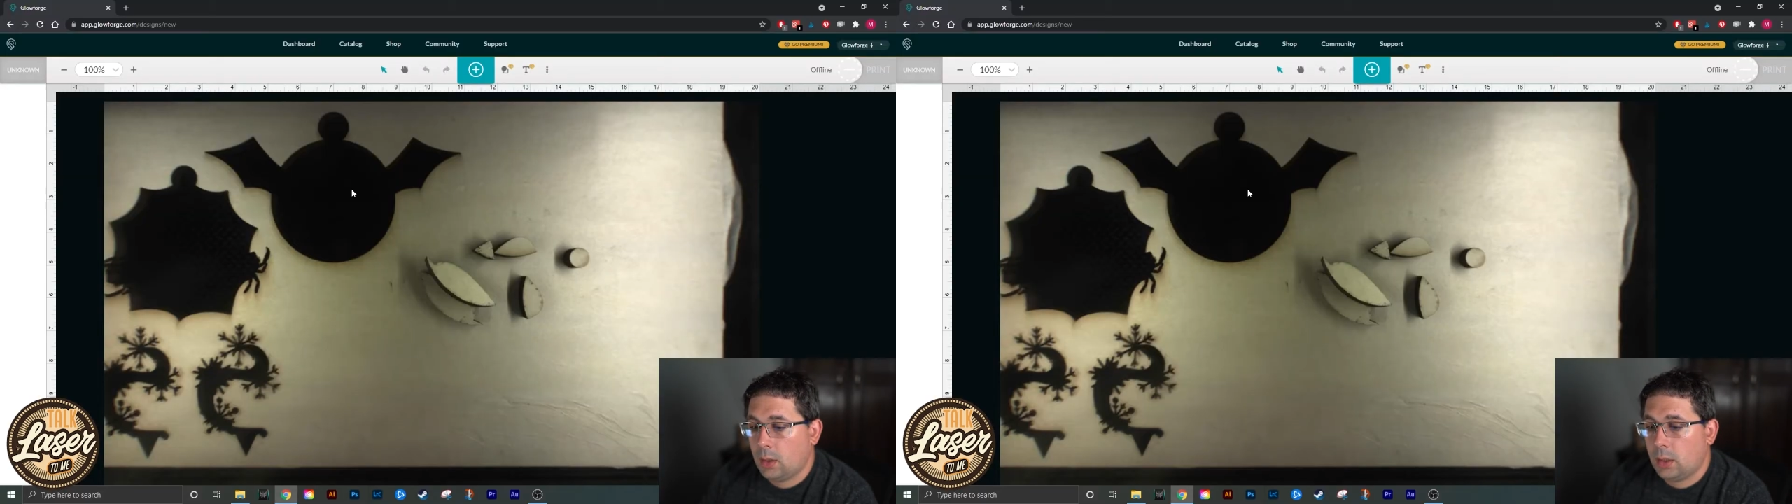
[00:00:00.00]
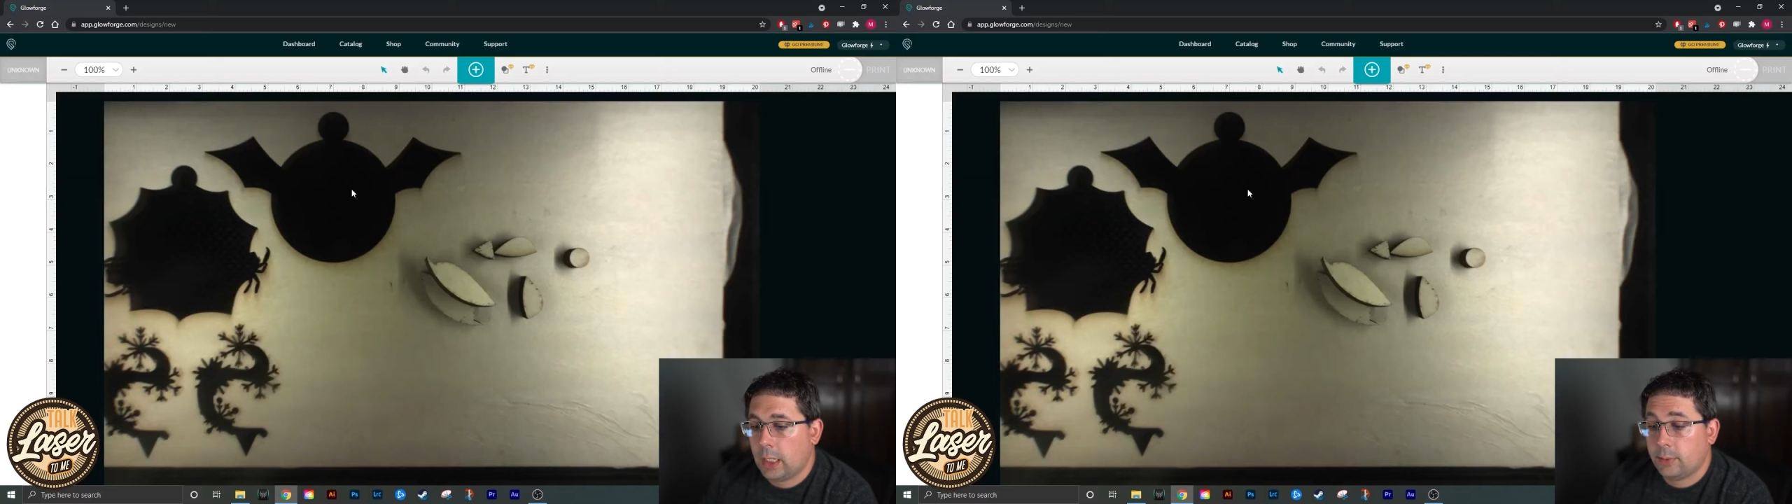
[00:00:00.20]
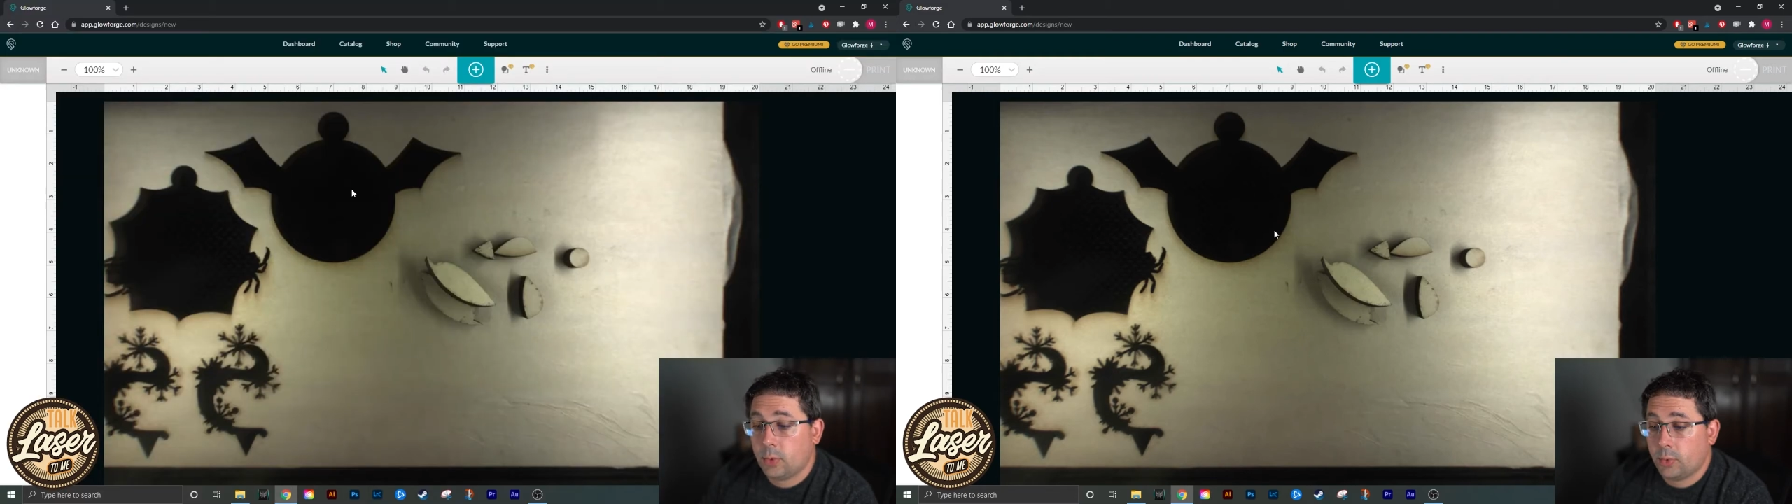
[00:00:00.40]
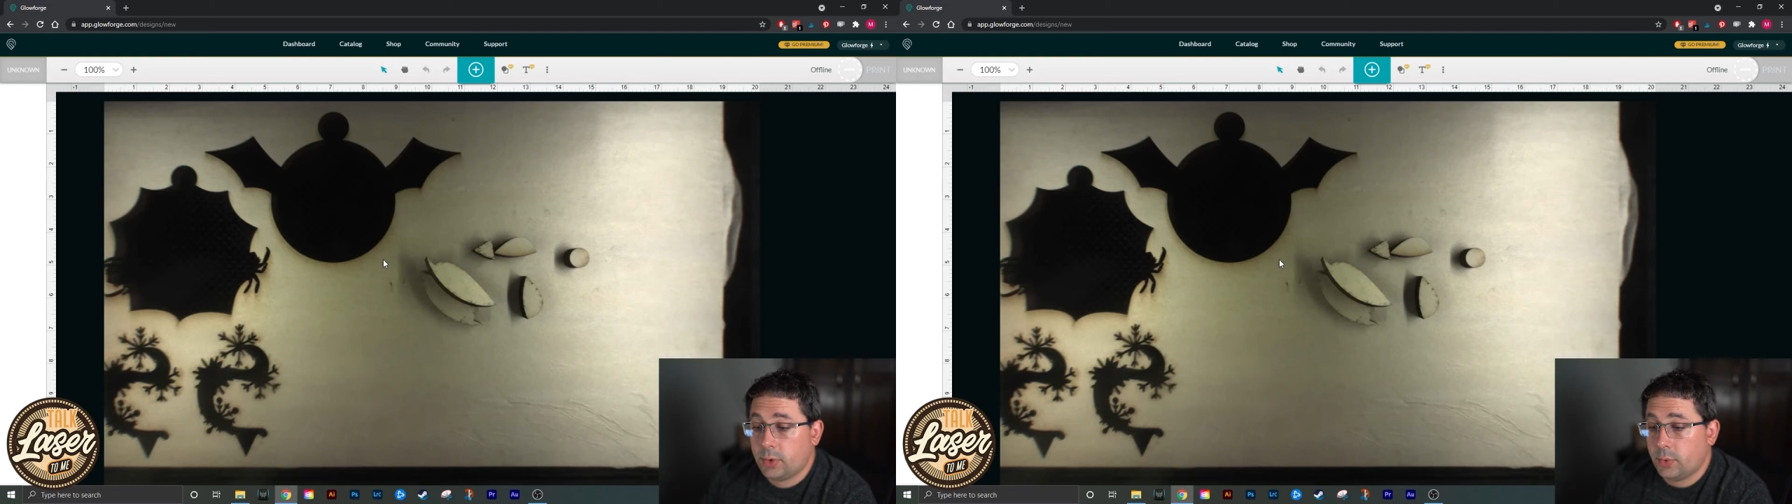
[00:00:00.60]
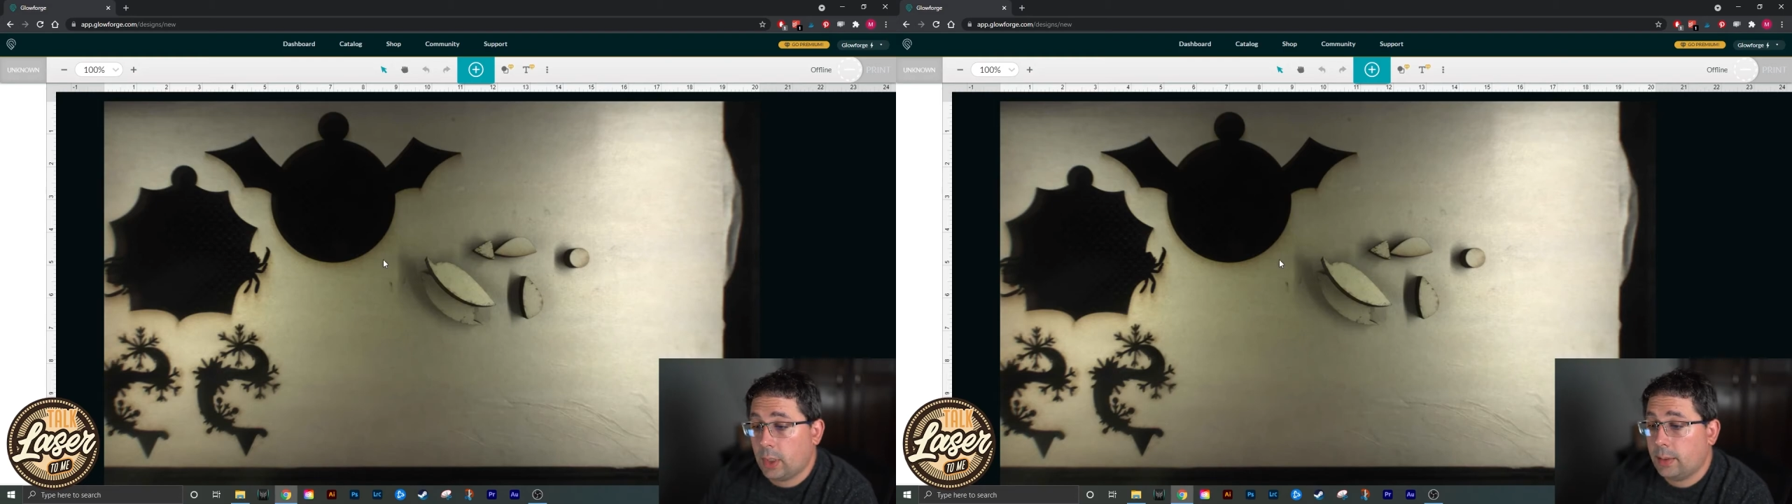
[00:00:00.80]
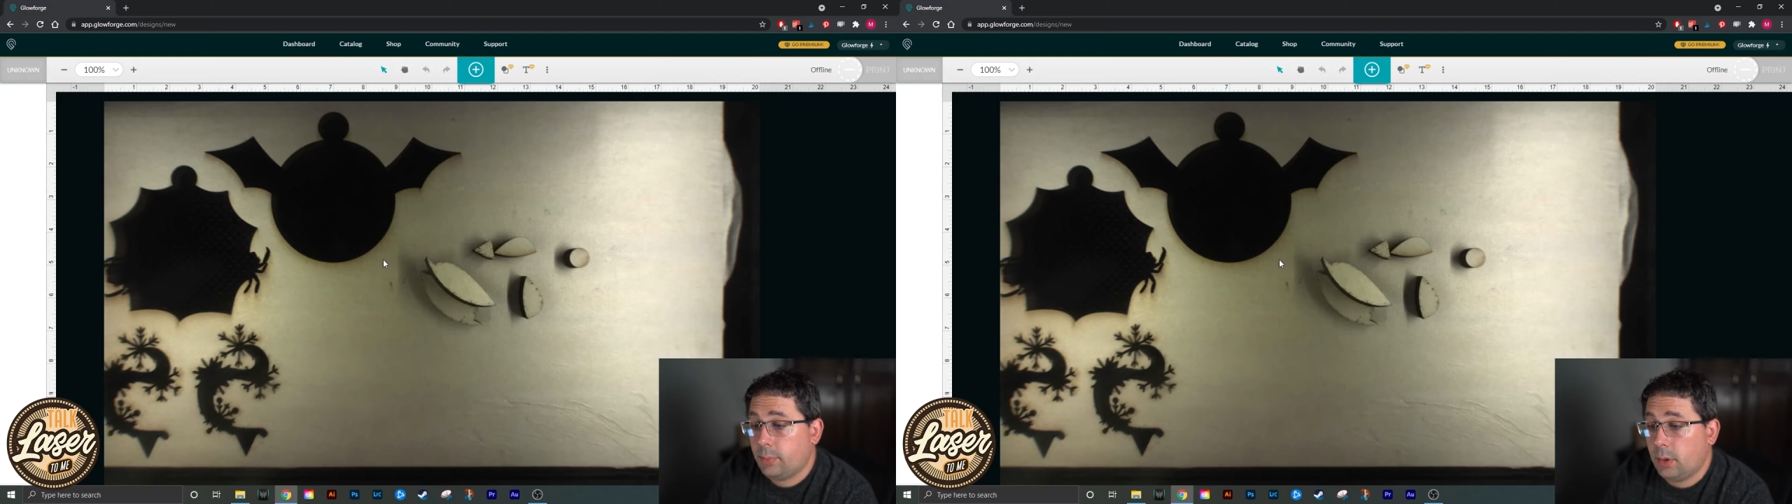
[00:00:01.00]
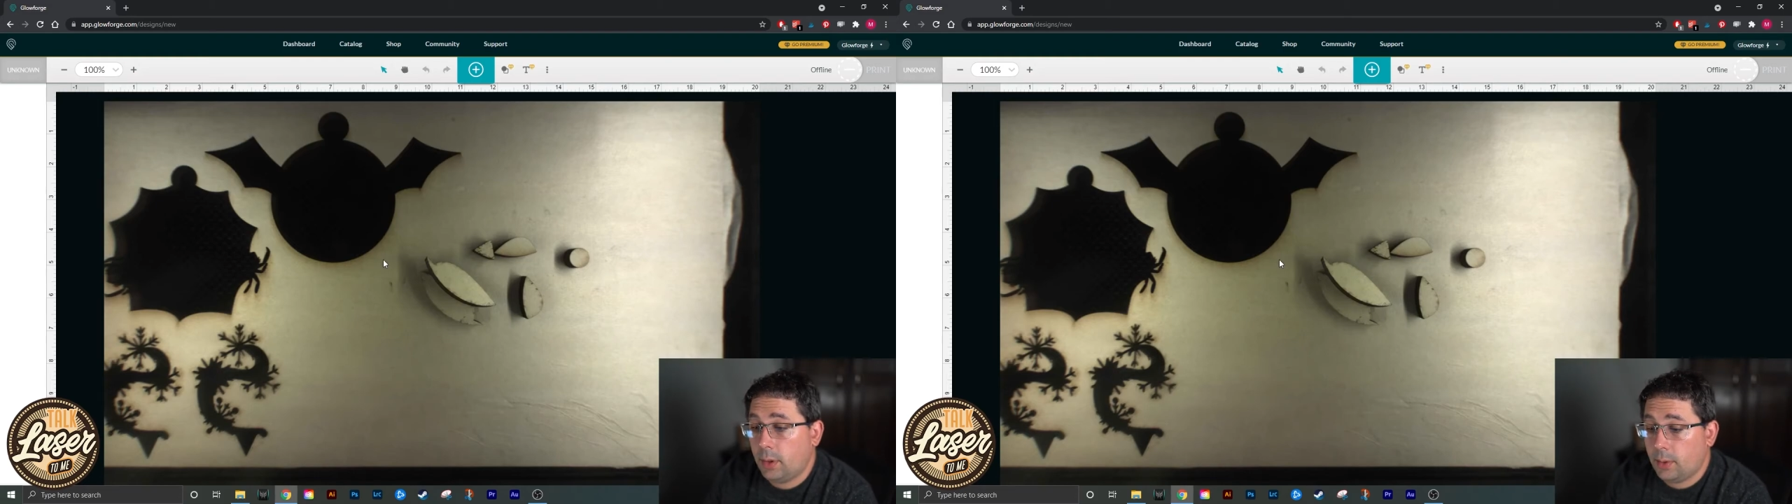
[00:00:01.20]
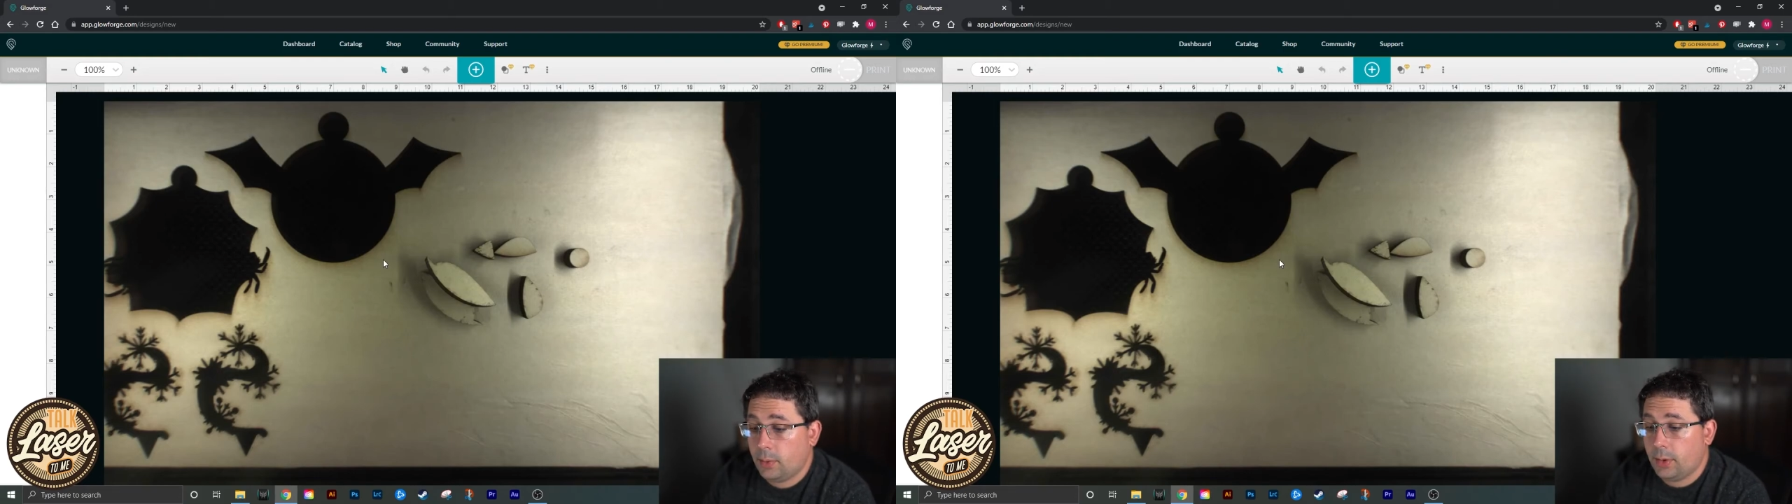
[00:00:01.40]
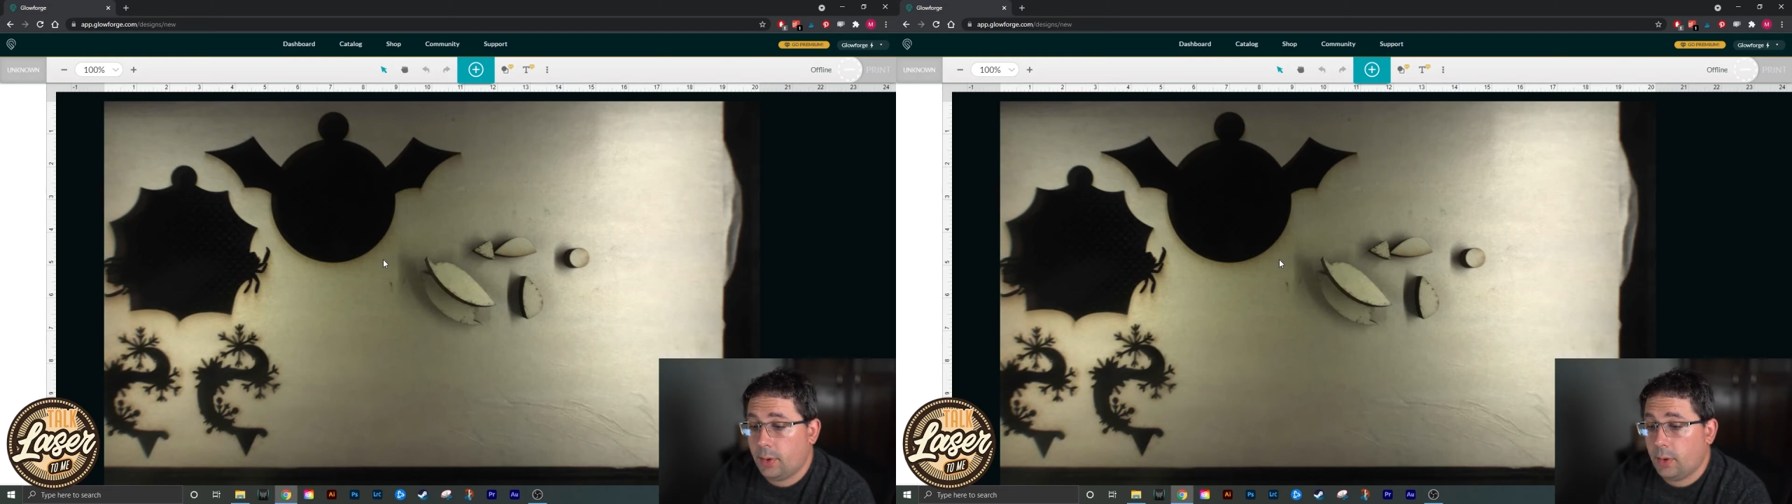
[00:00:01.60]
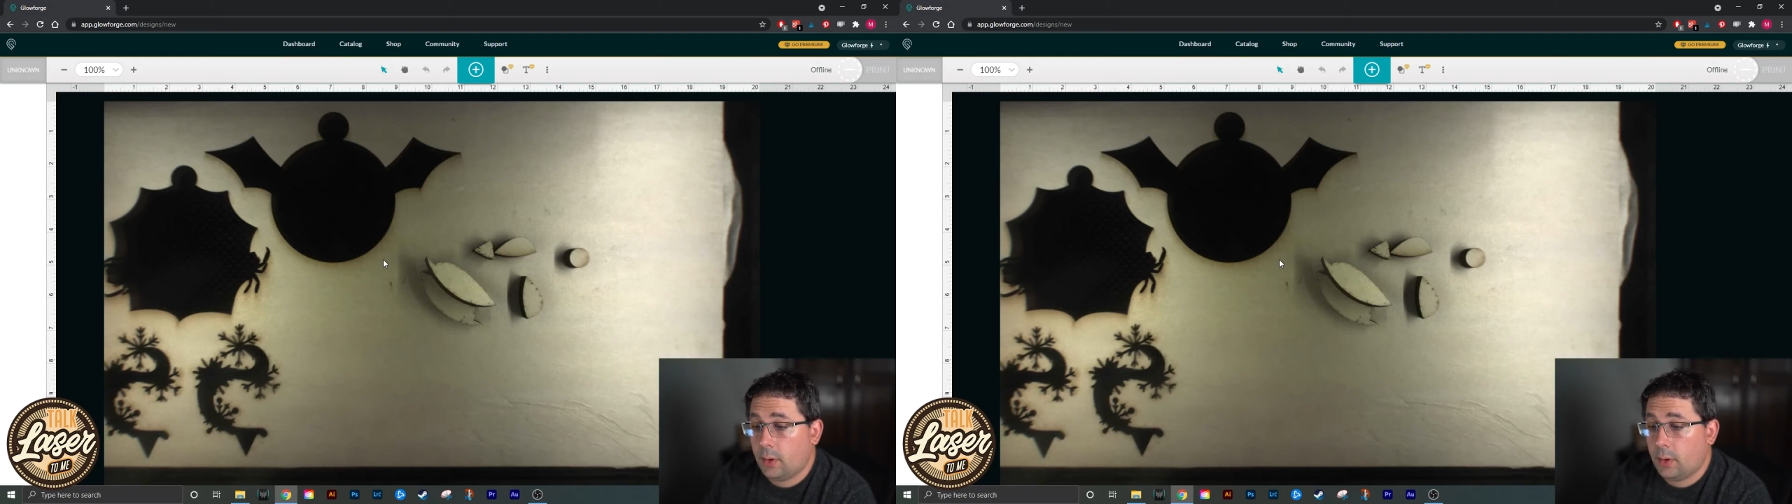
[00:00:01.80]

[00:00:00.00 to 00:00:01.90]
Now I'm going to upload